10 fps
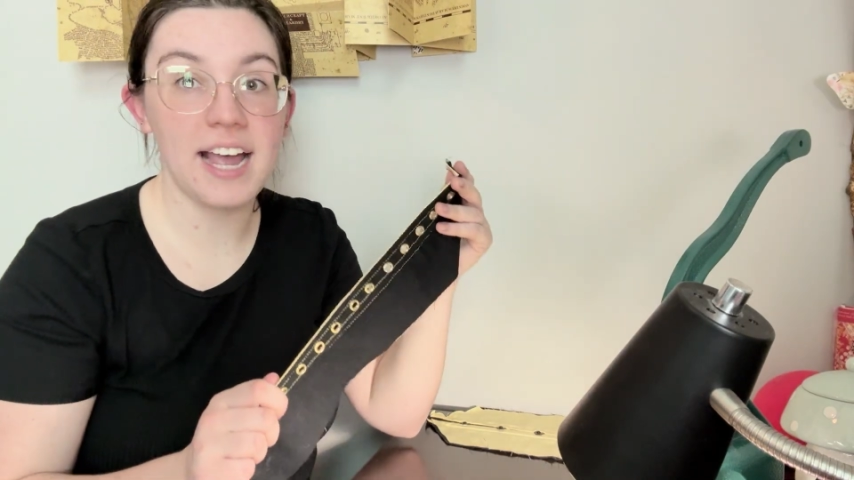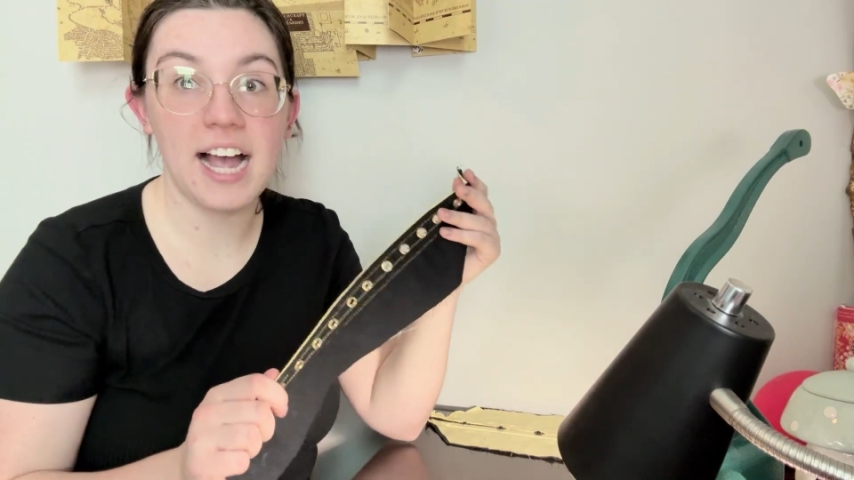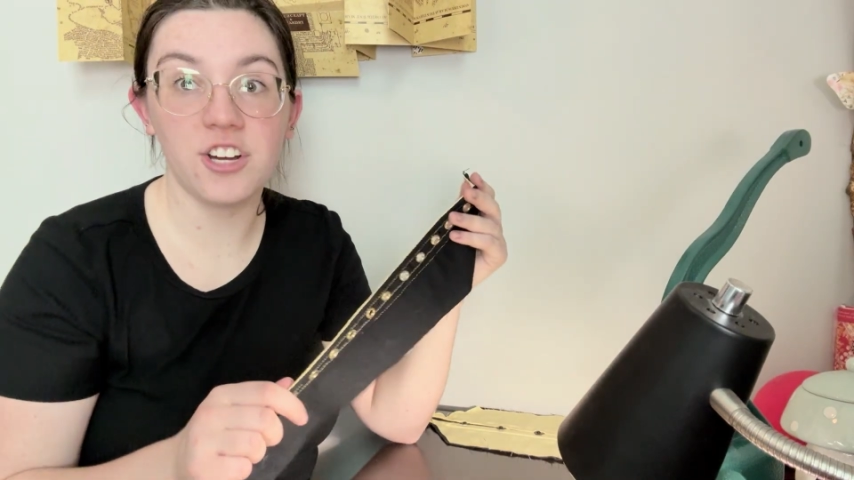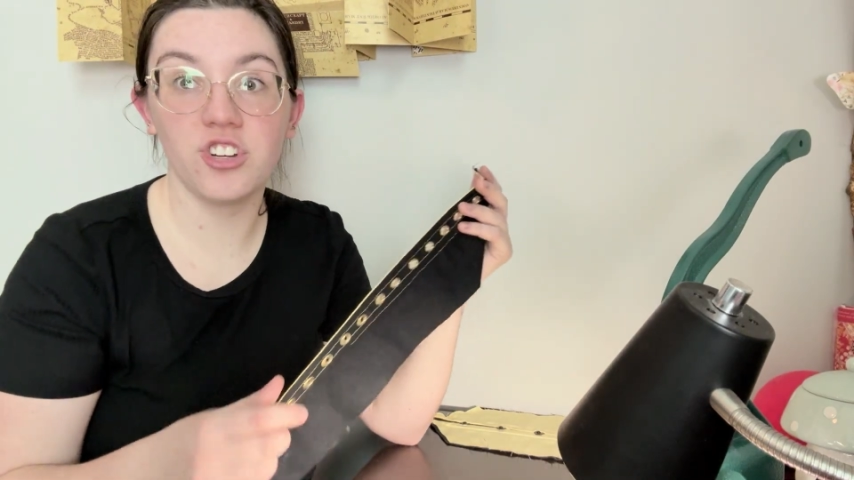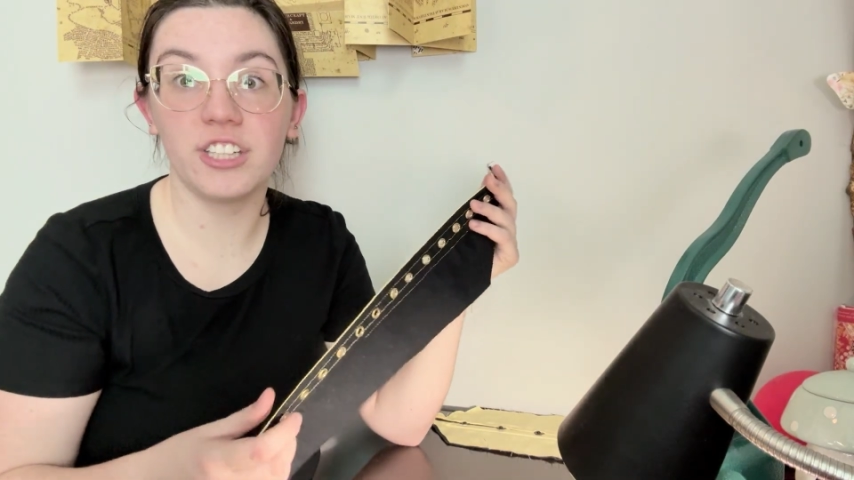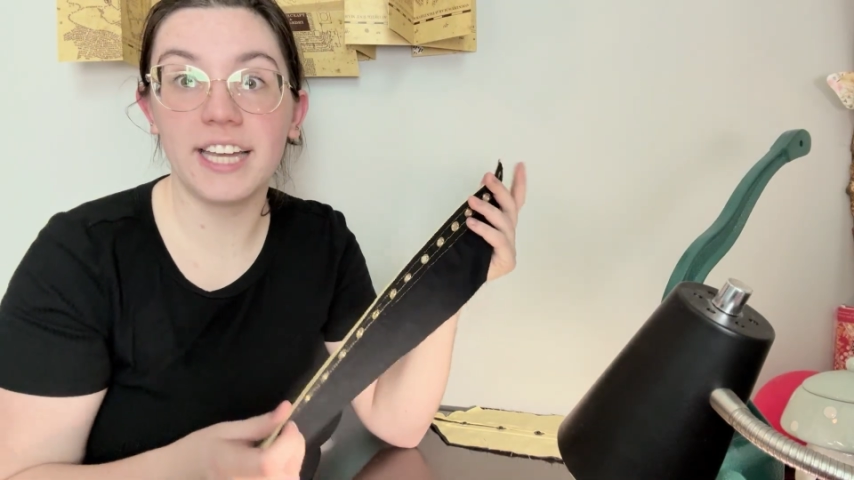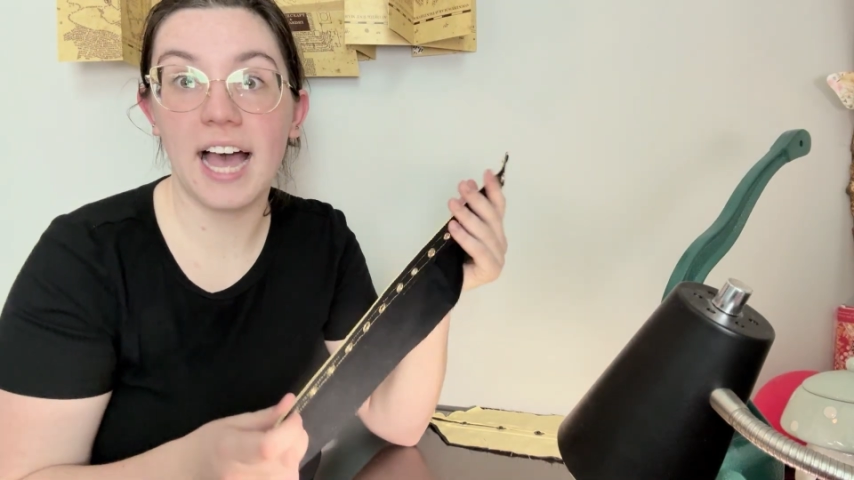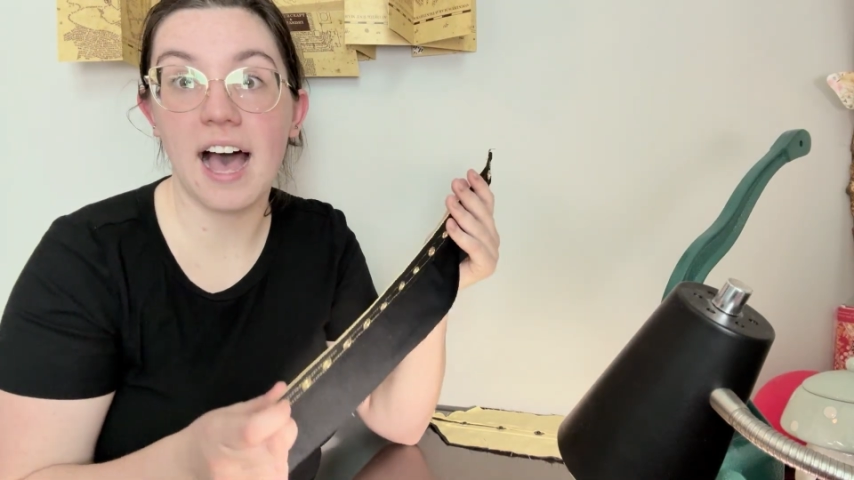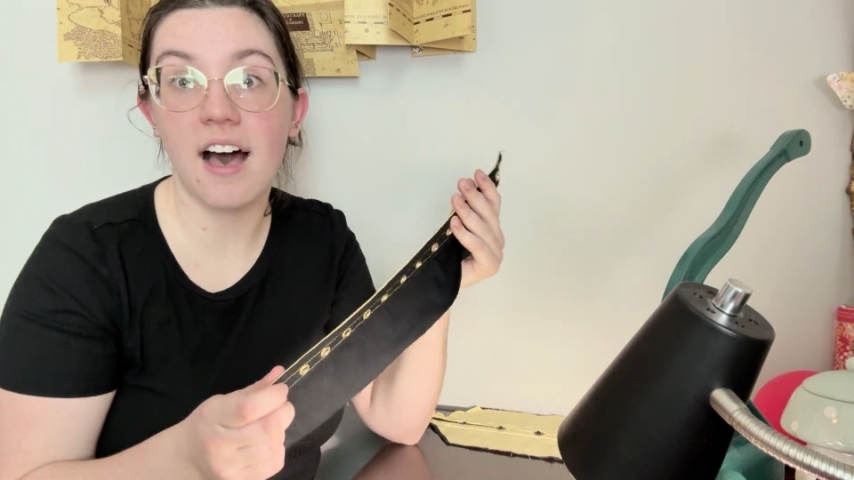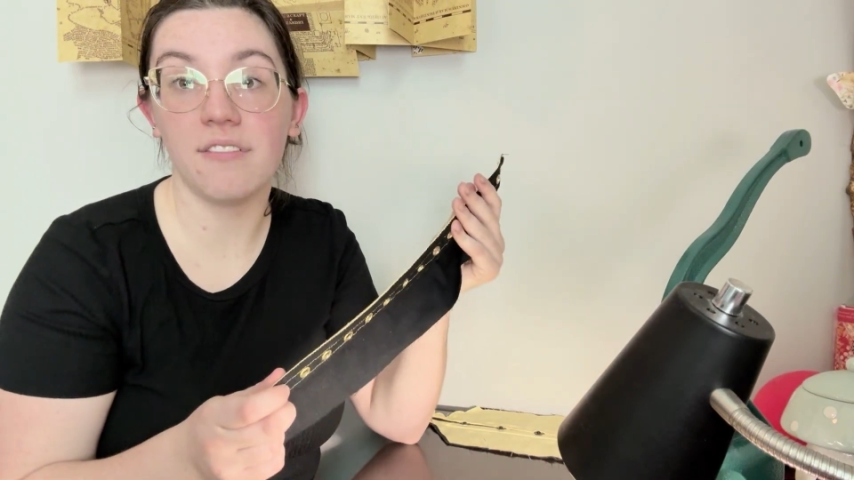actually
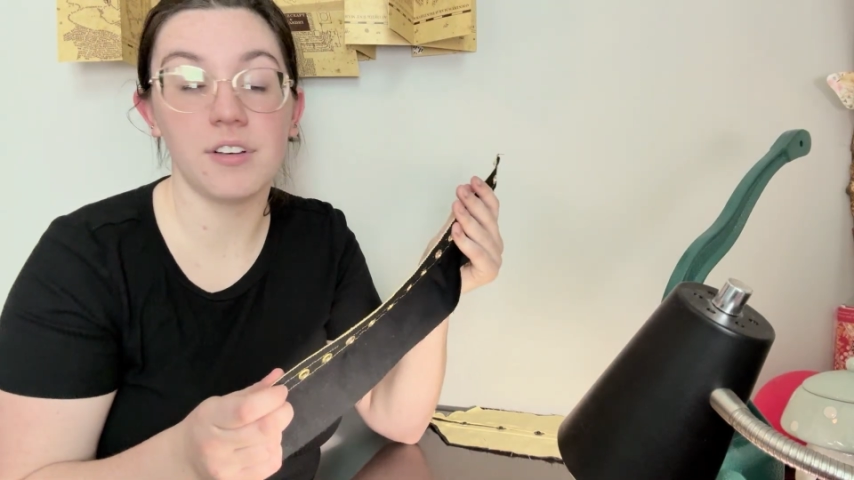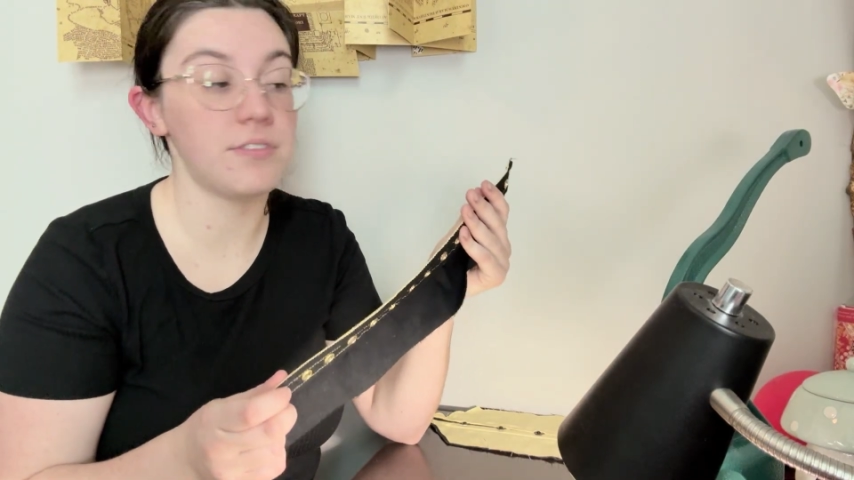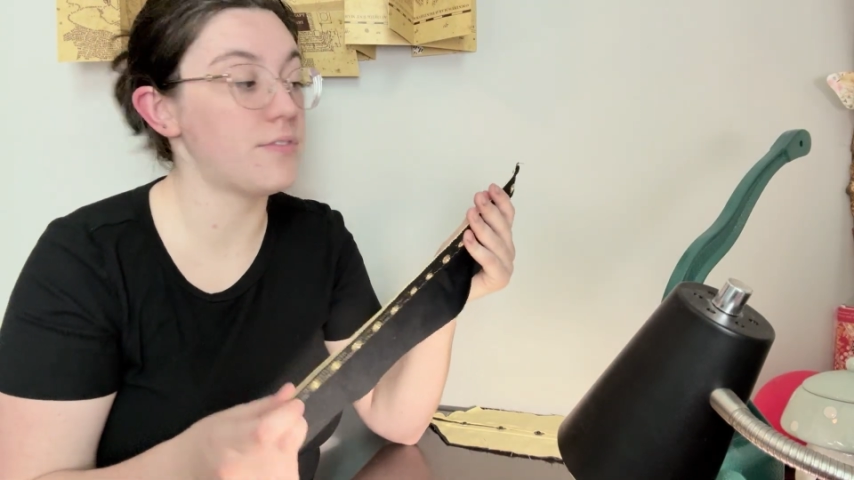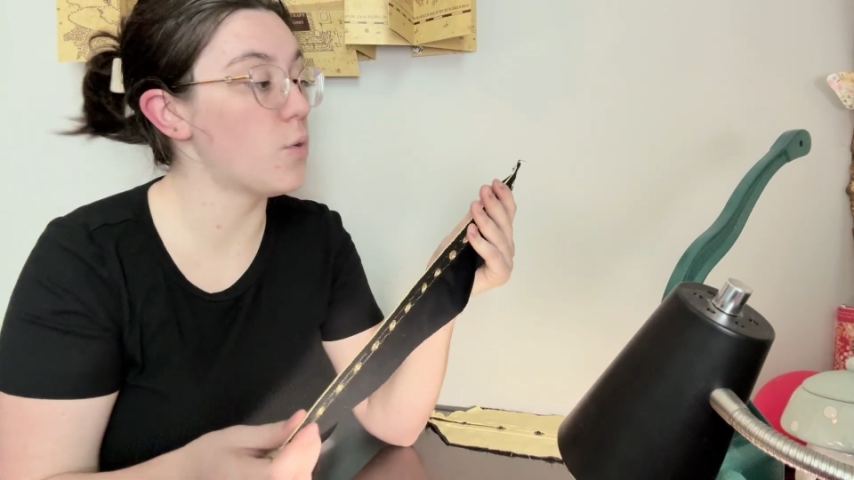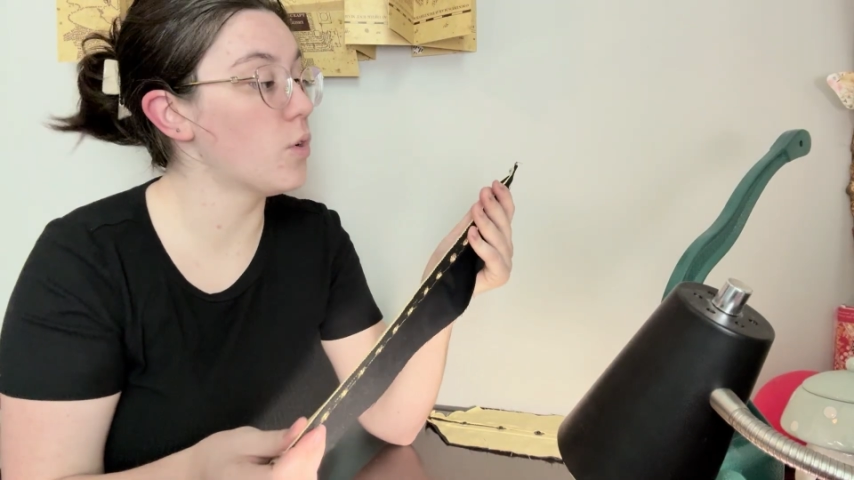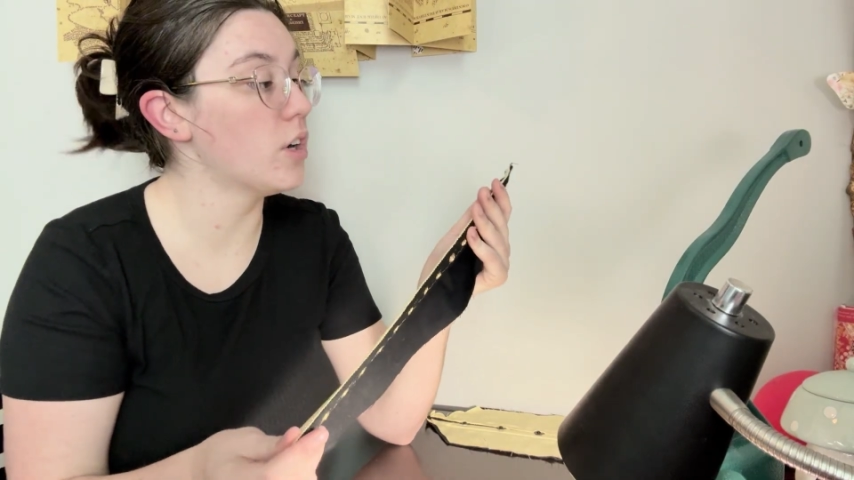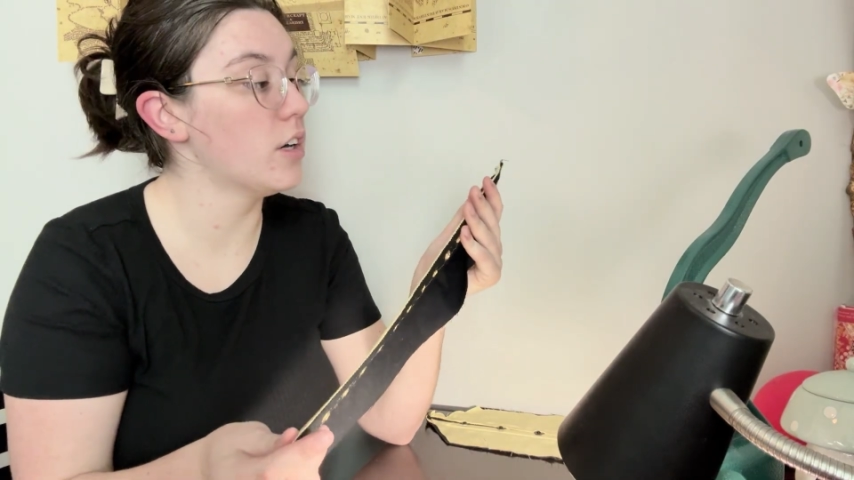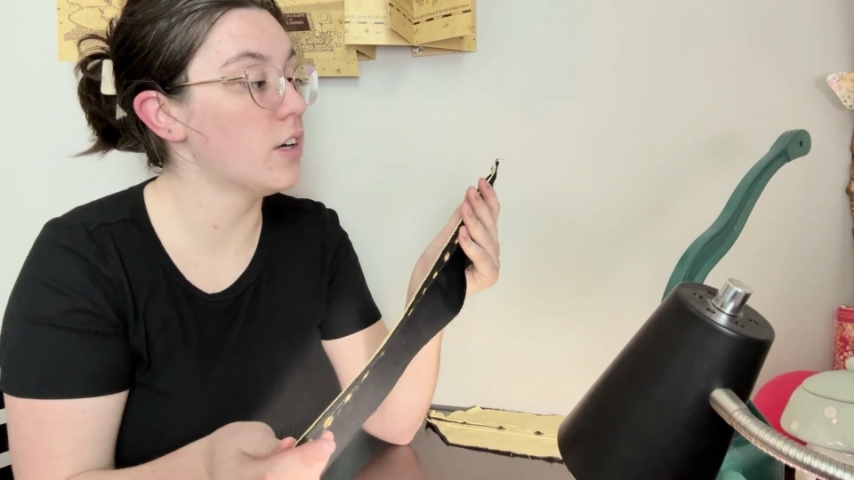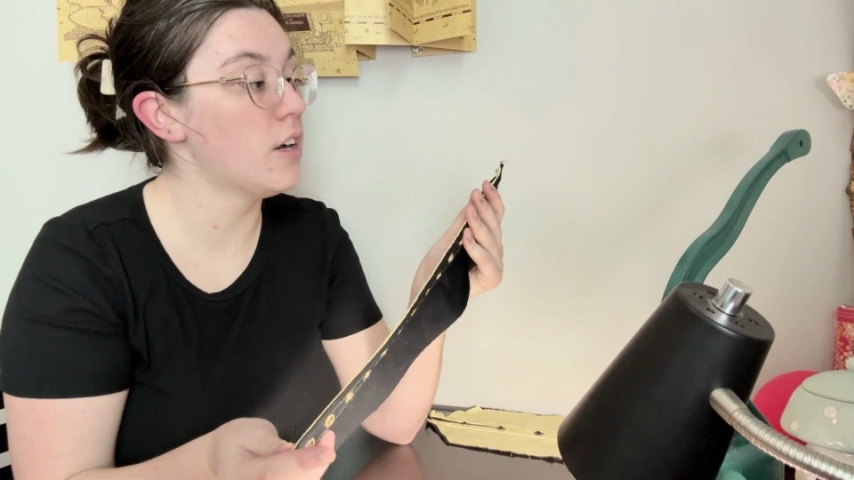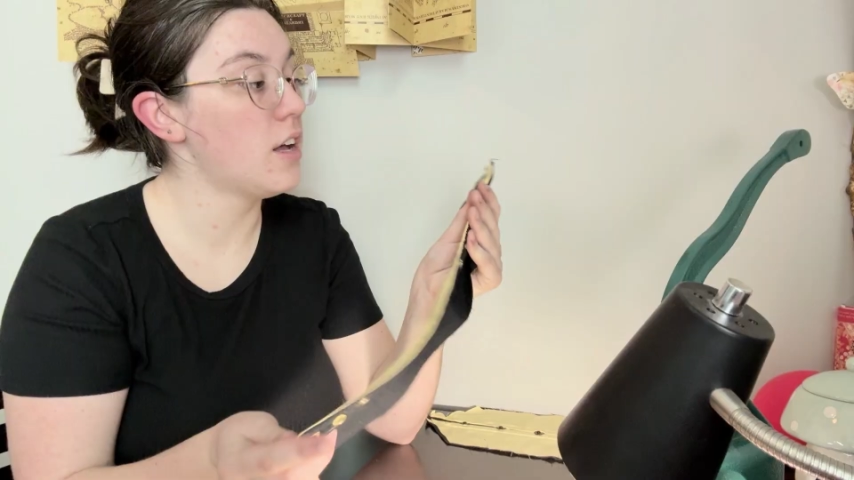have
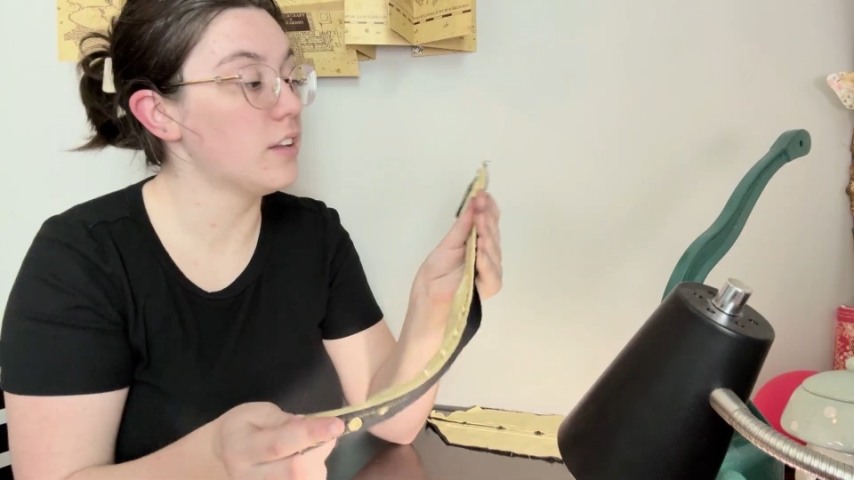4